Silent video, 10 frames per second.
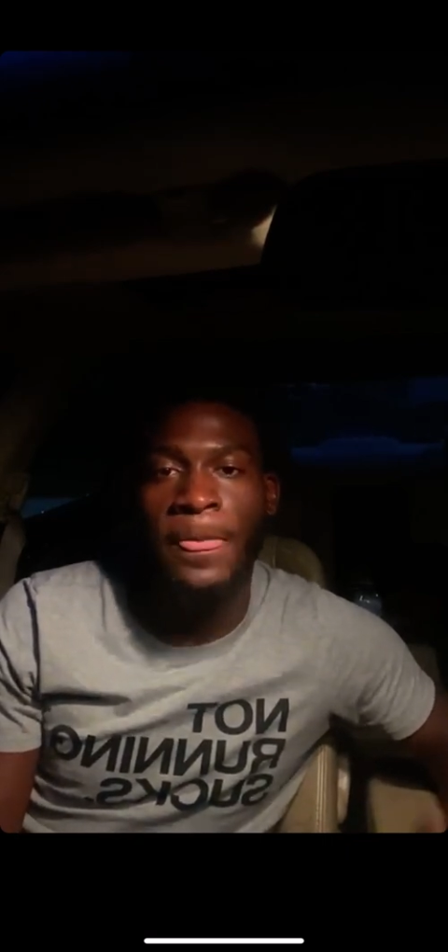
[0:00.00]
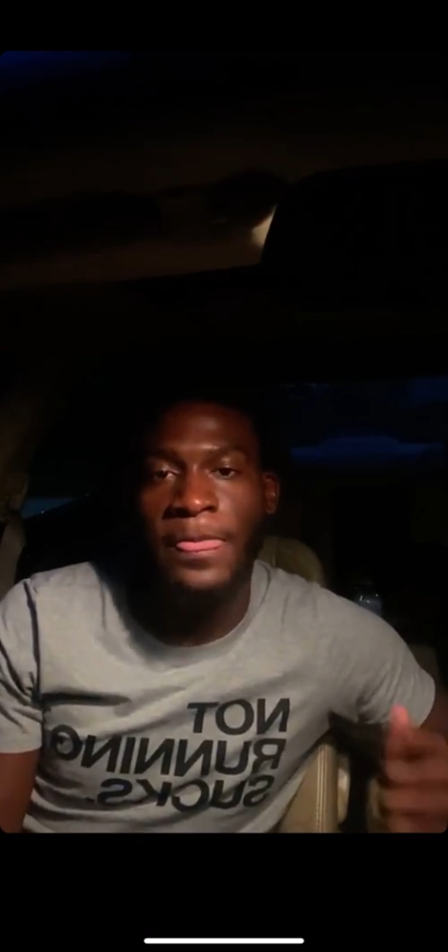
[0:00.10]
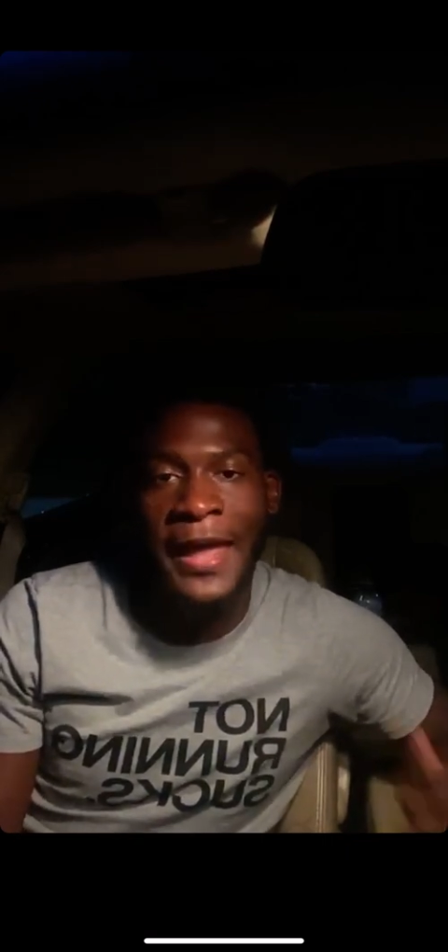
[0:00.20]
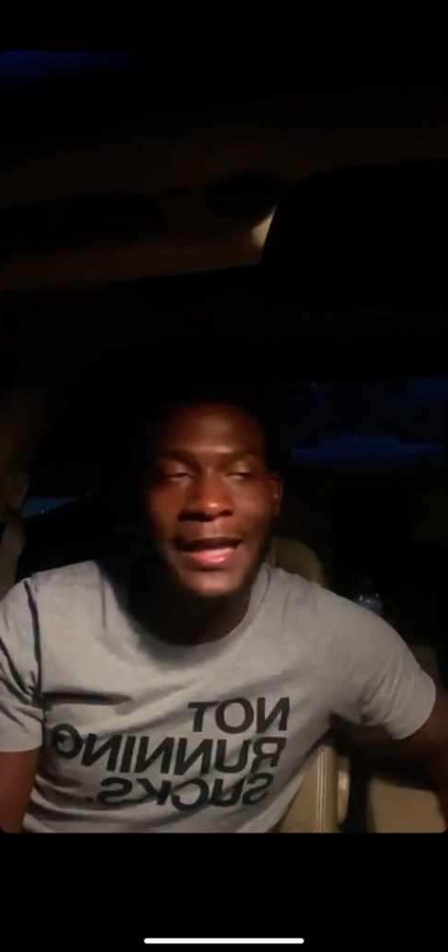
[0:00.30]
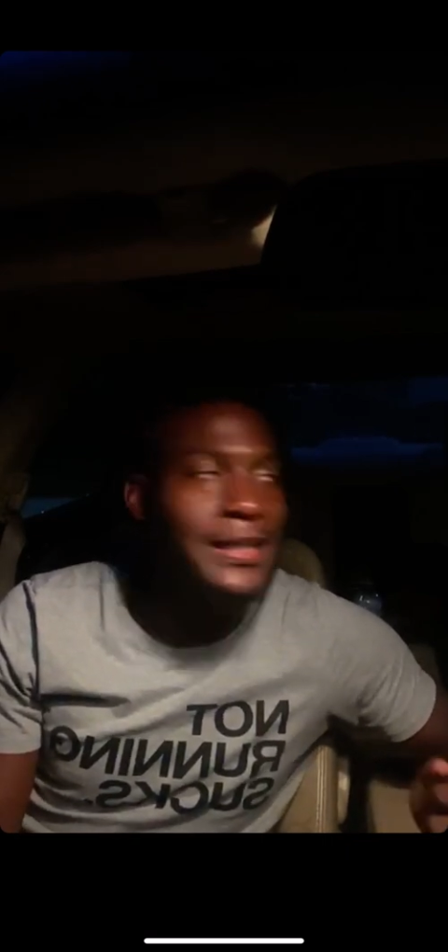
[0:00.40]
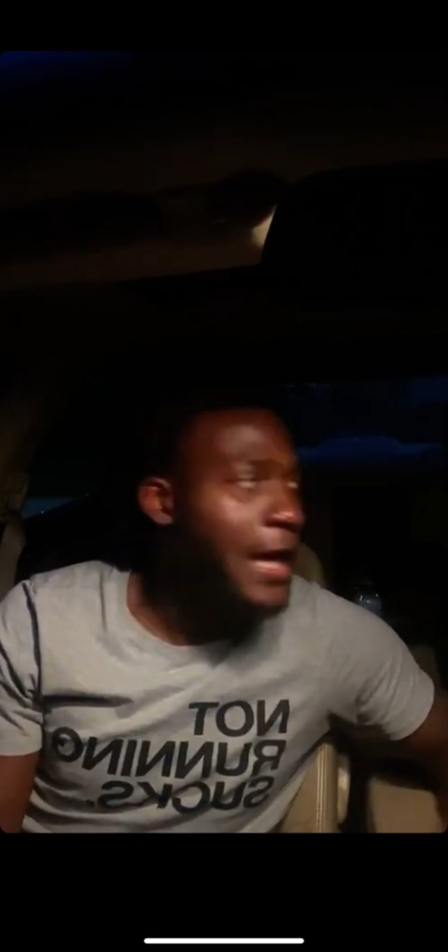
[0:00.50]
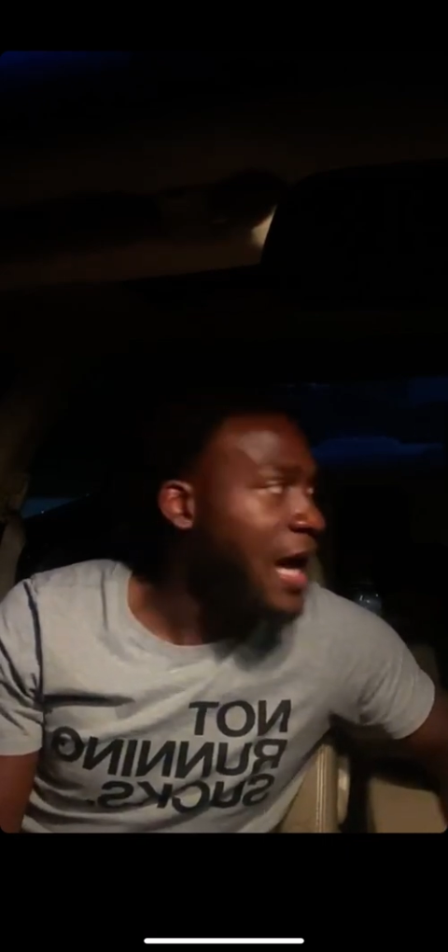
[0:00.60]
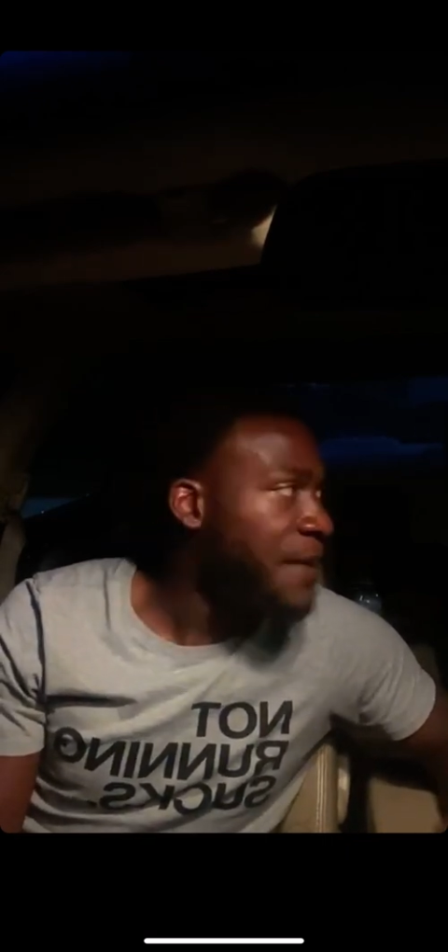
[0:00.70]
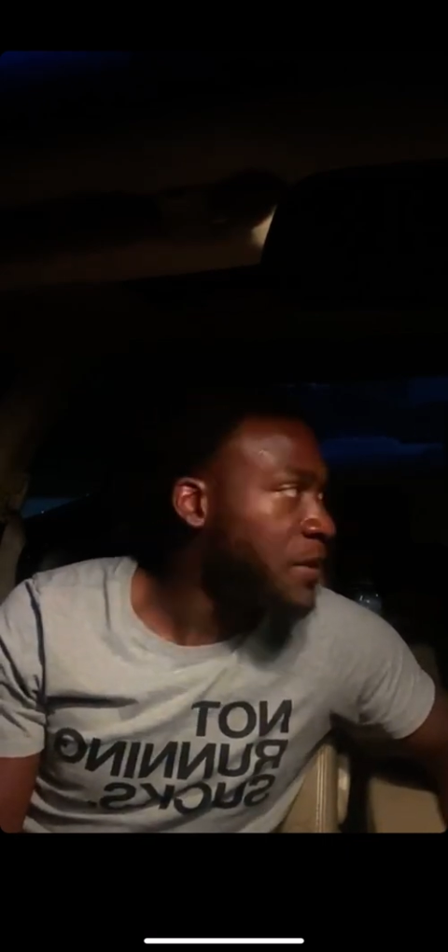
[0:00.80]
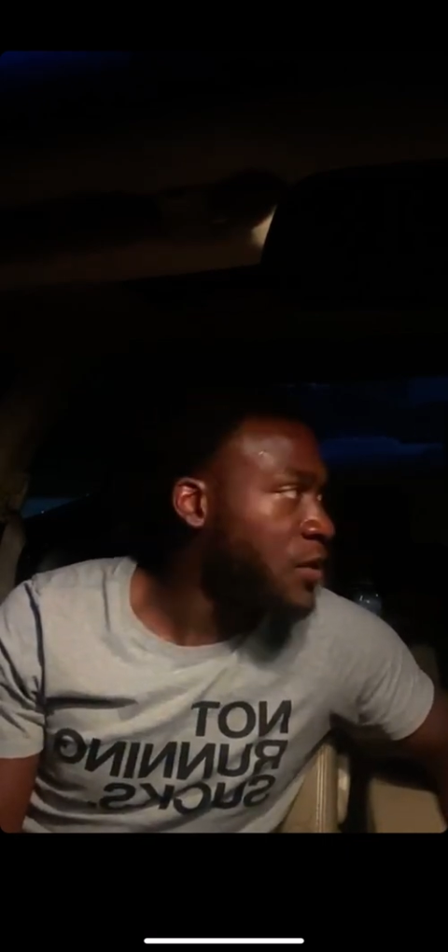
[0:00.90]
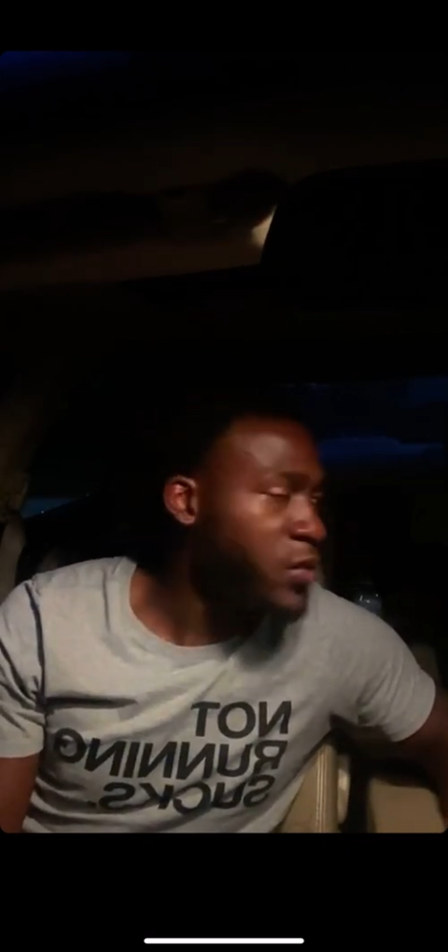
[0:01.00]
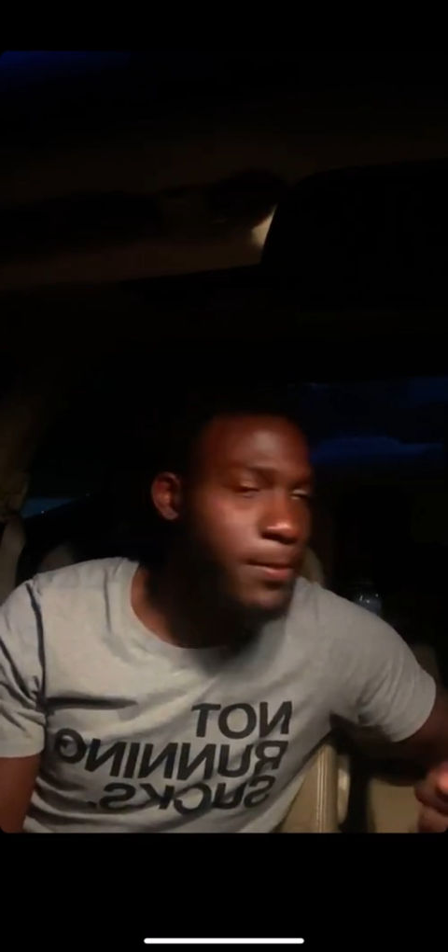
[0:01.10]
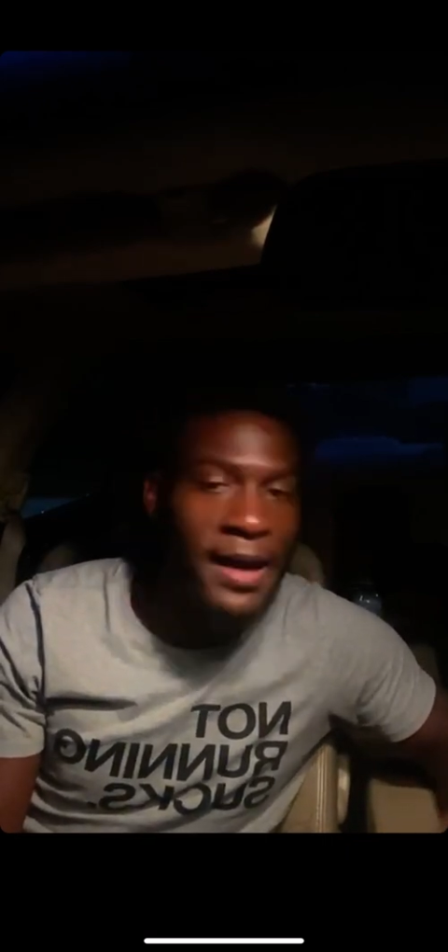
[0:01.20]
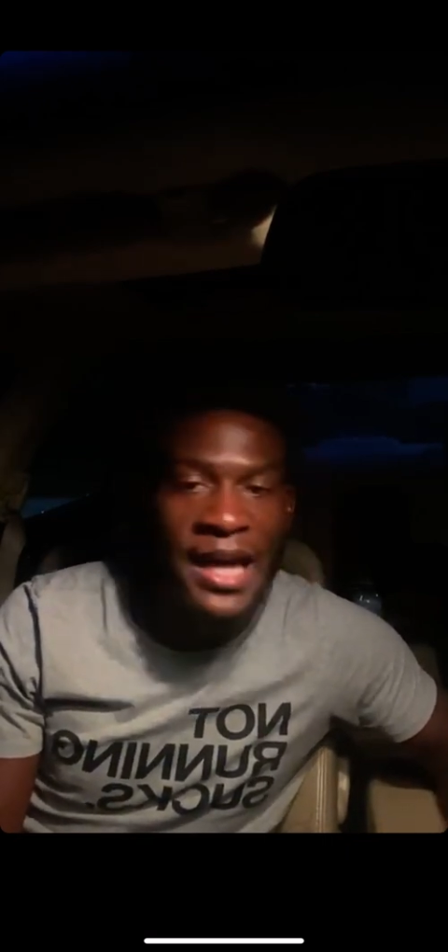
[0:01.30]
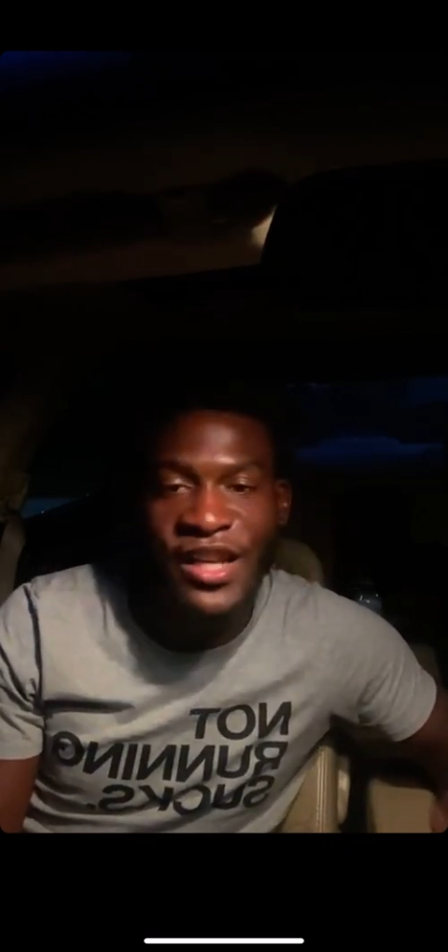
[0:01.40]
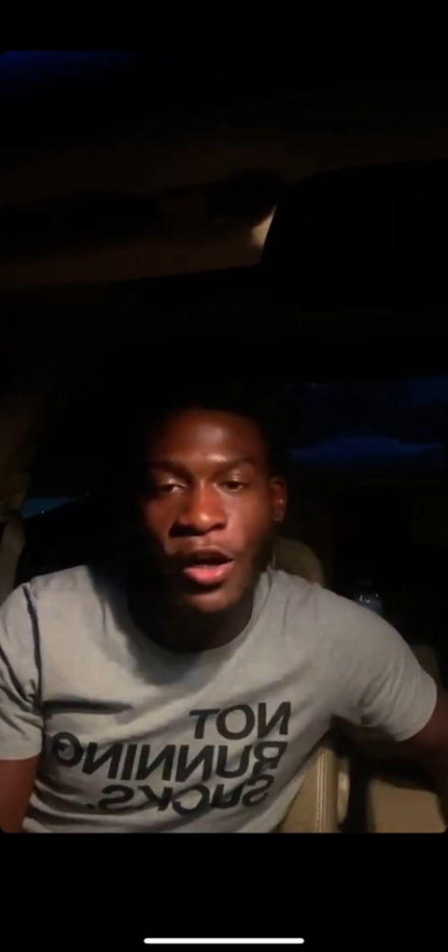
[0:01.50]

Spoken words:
they died because we mind